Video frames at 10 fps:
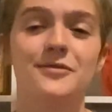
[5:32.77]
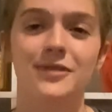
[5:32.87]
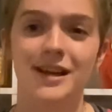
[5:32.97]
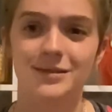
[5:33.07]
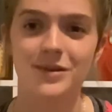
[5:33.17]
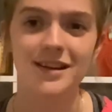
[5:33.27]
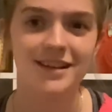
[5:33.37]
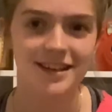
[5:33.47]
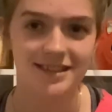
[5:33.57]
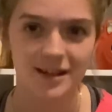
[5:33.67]
guess what,
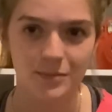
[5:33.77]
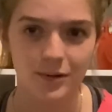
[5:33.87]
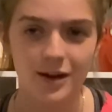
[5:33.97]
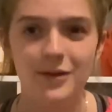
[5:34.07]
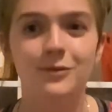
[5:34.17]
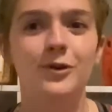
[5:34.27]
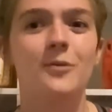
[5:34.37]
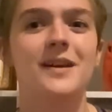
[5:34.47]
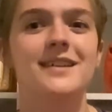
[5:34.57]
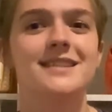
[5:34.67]
a subplot of
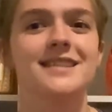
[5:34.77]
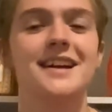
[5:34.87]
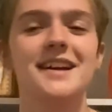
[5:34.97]
romance.